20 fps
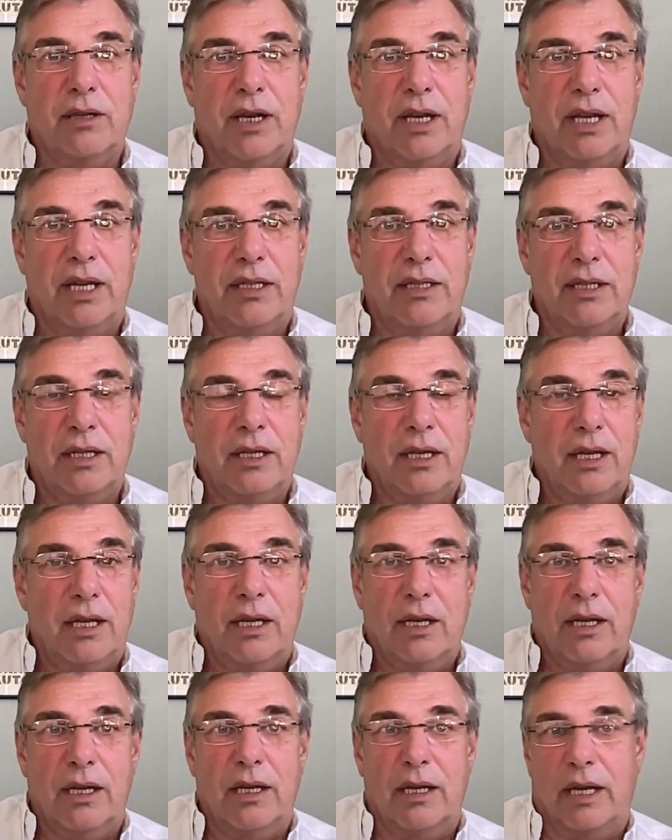right.
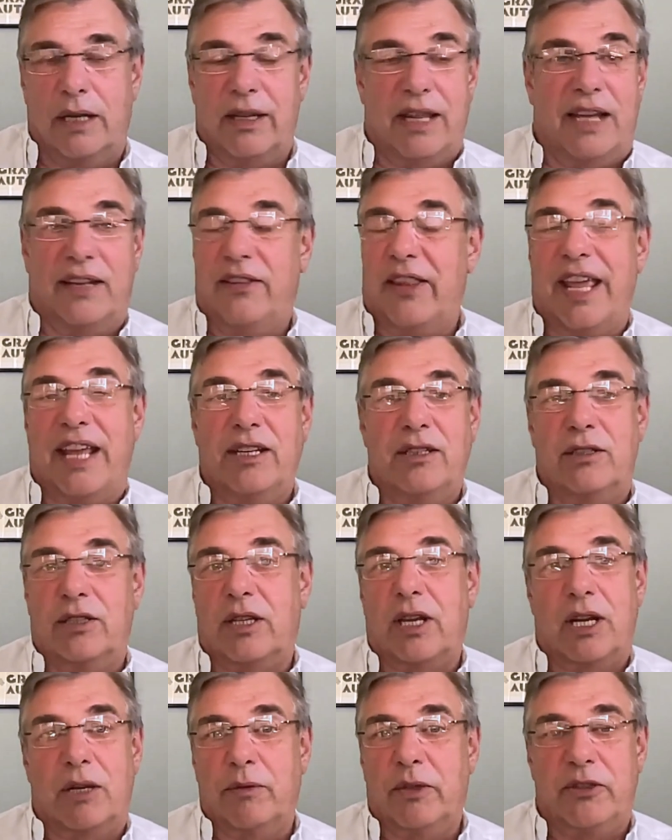And then
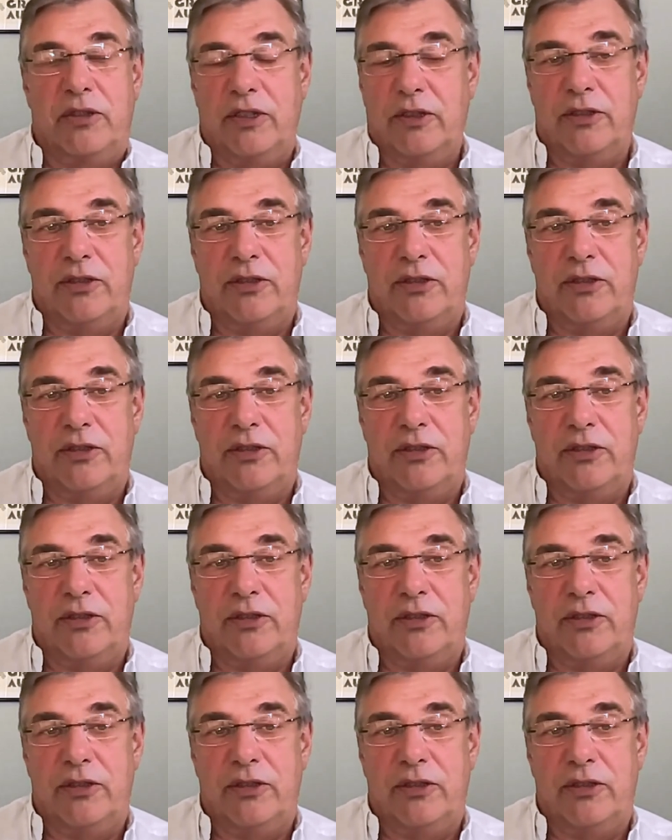kind of within